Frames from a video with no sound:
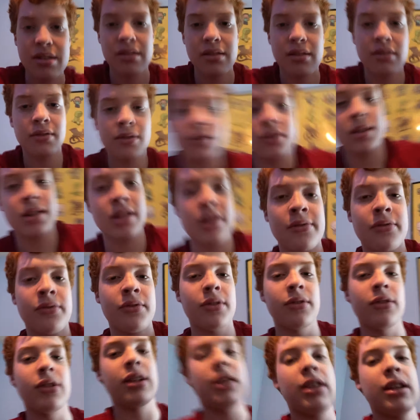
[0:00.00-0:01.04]

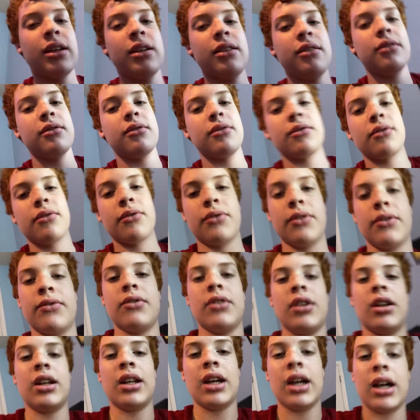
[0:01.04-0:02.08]
758 to
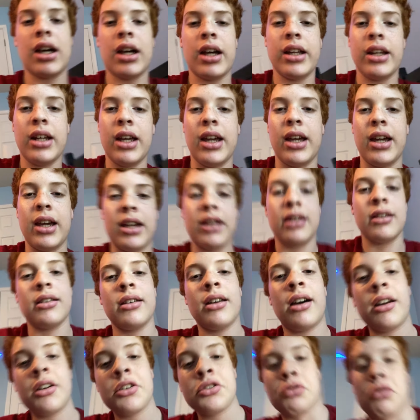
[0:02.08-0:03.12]
59, and
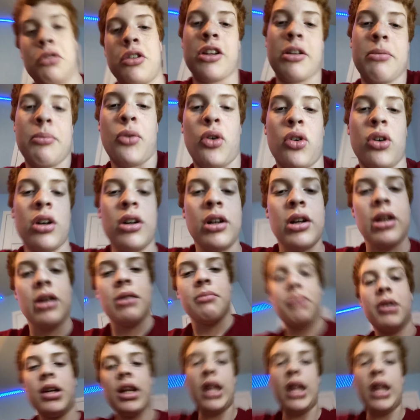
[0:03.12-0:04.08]
not a short anymore. But